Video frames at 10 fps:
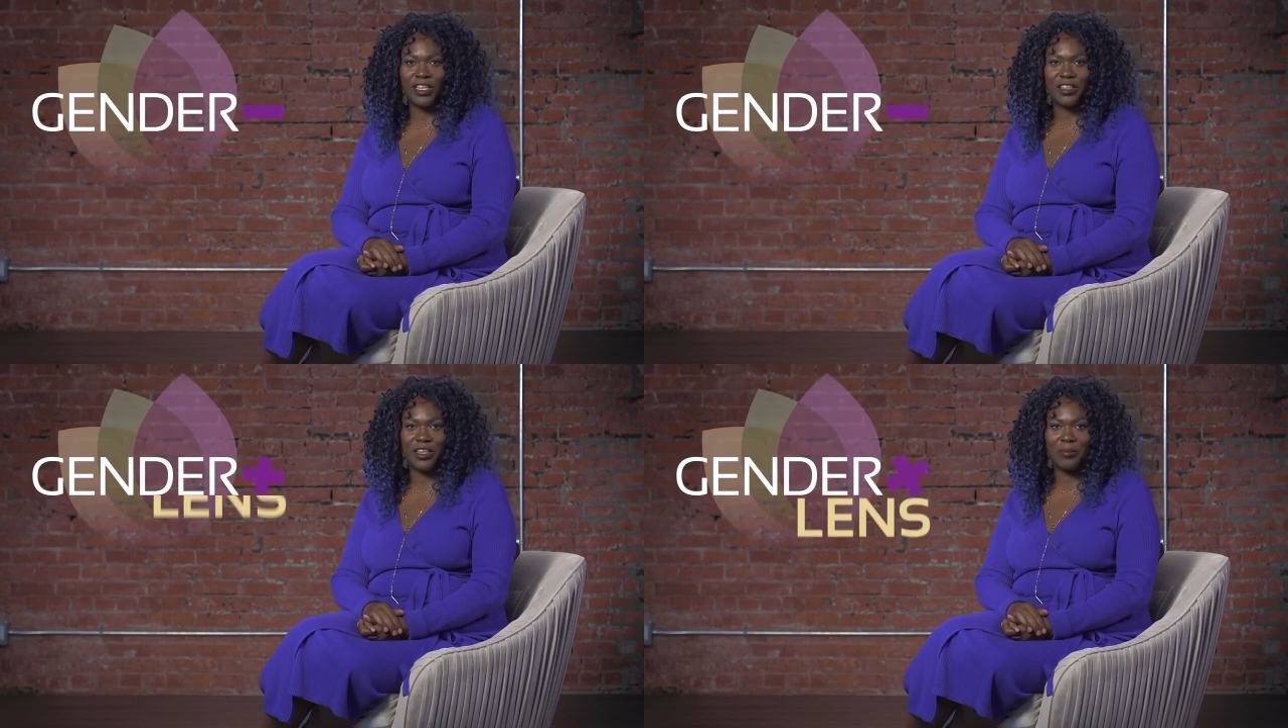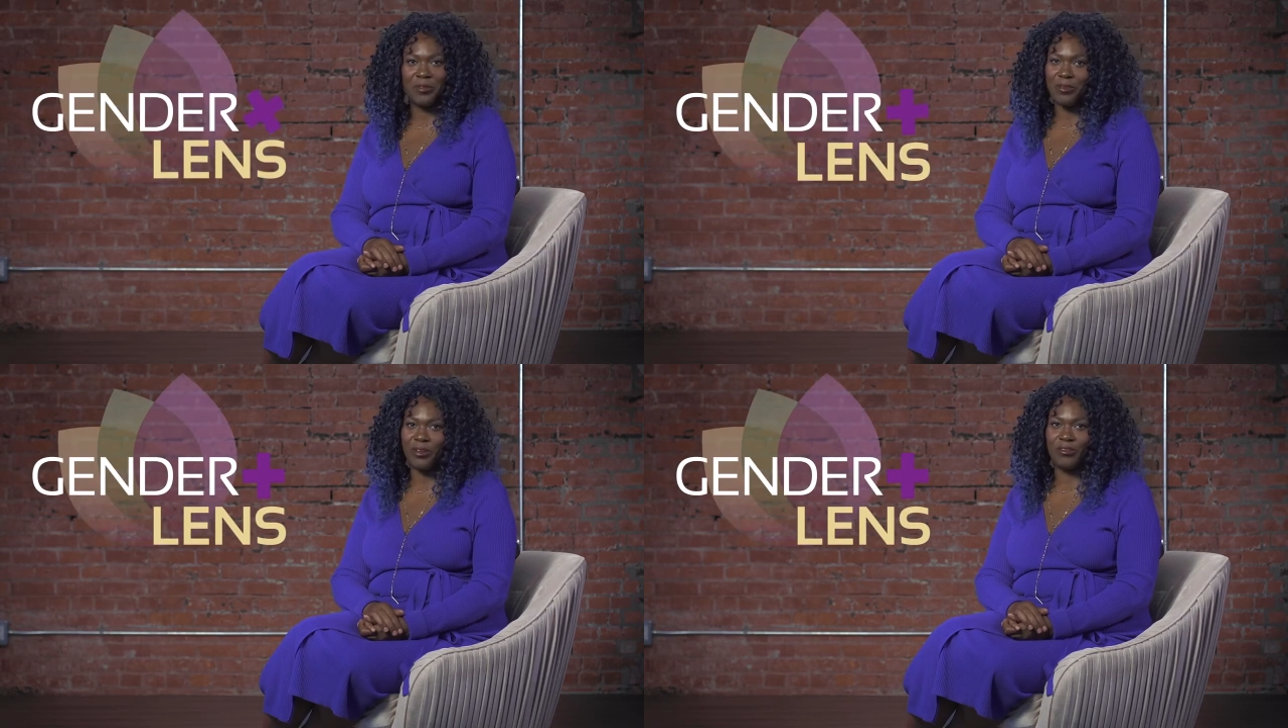at them
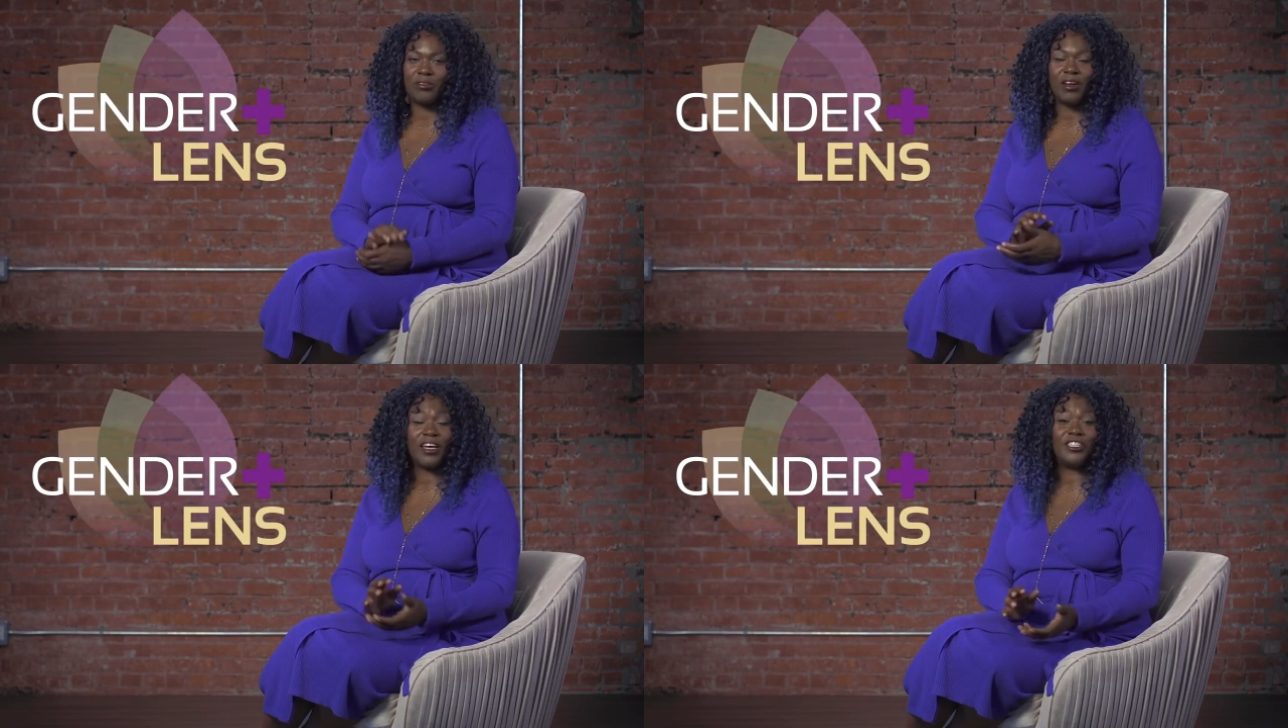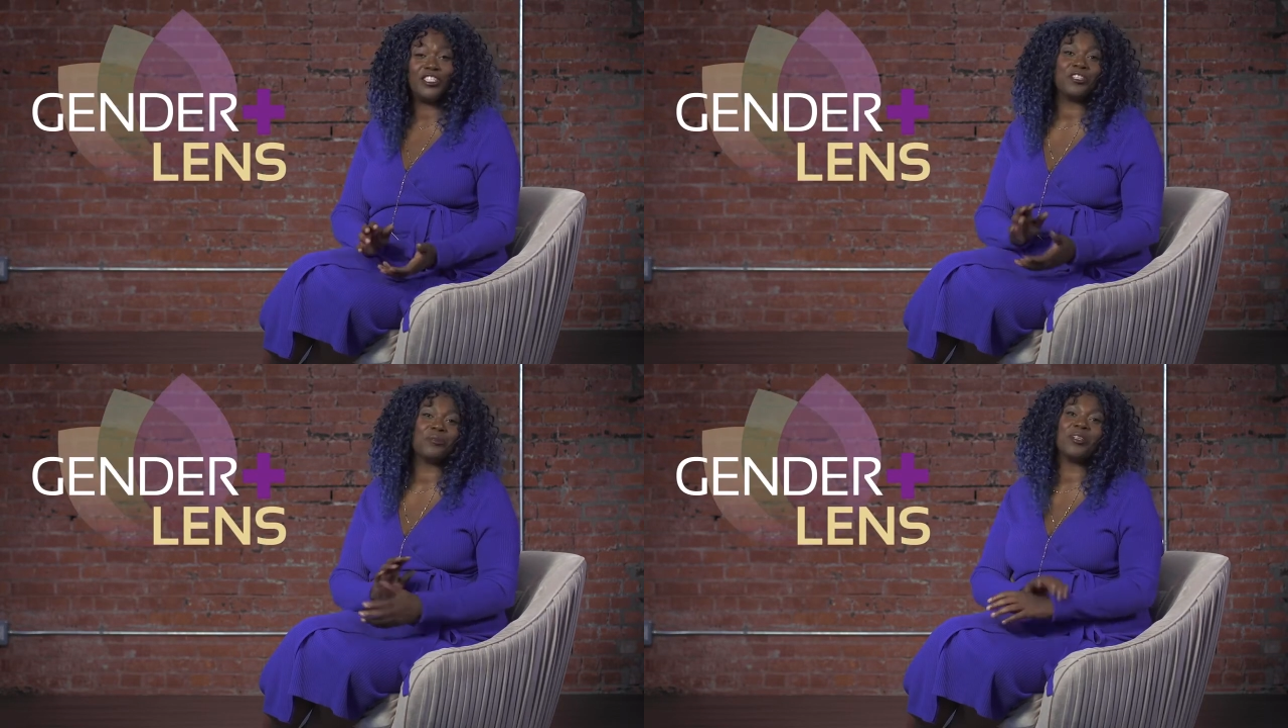through a
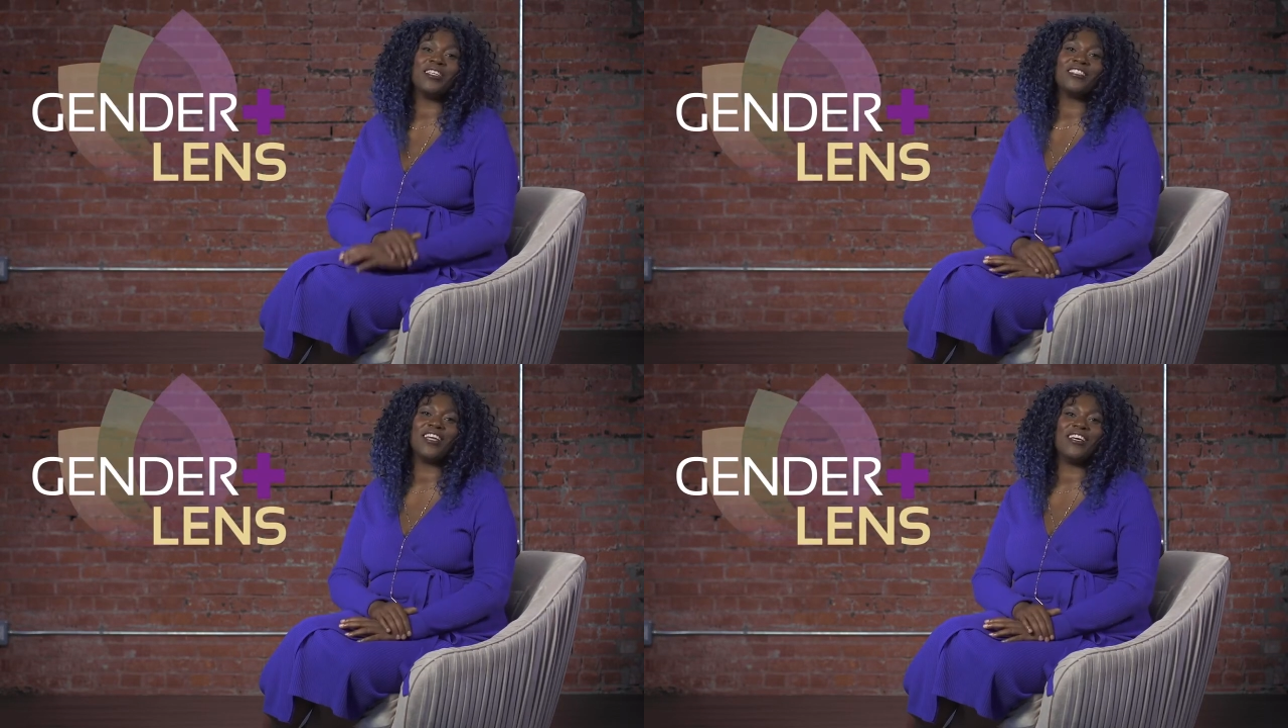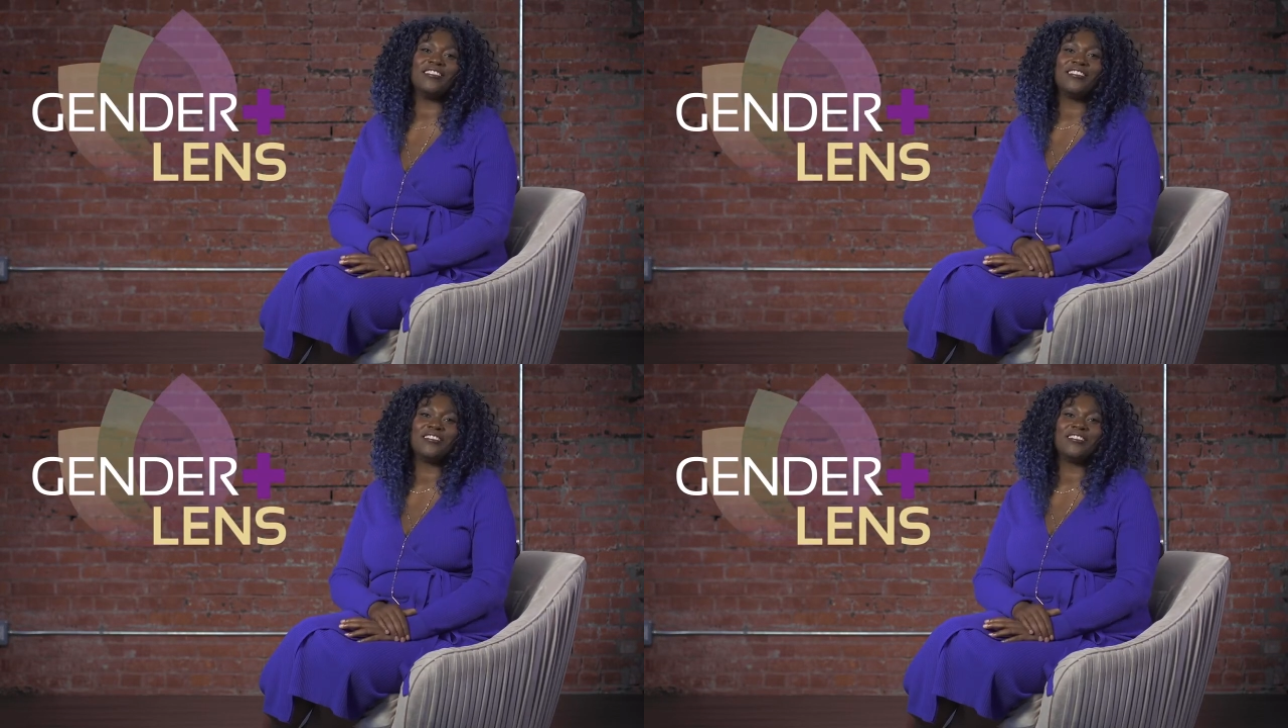Gender Plus lens.